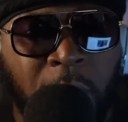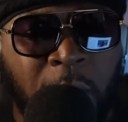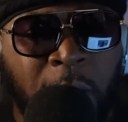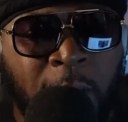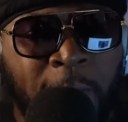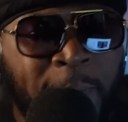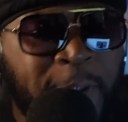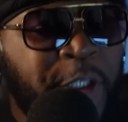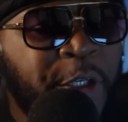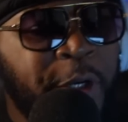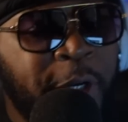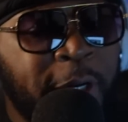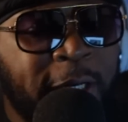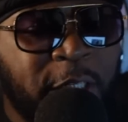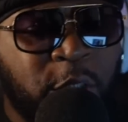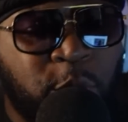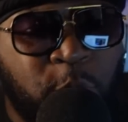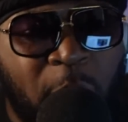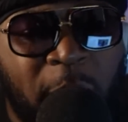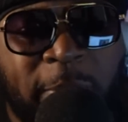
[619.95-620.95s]
But you hear
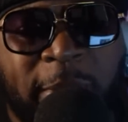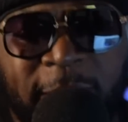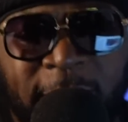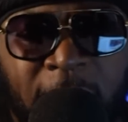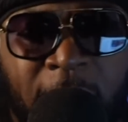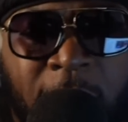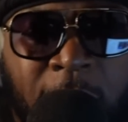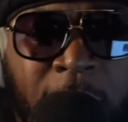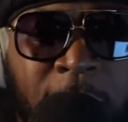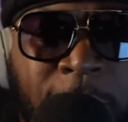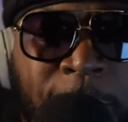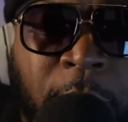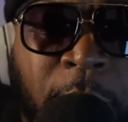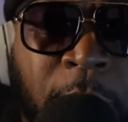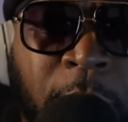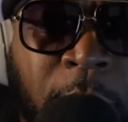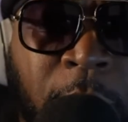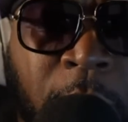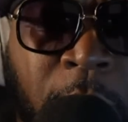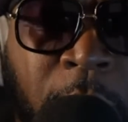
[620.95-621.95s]
this woman say,
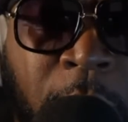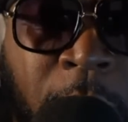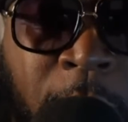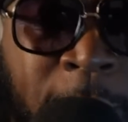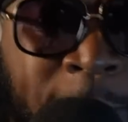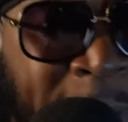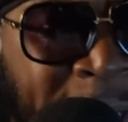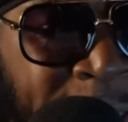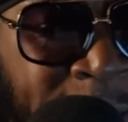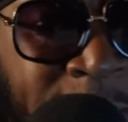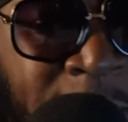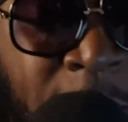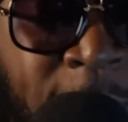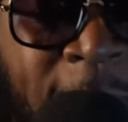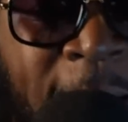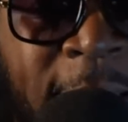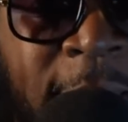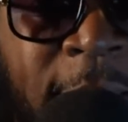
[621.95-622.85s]
being a stepdad is a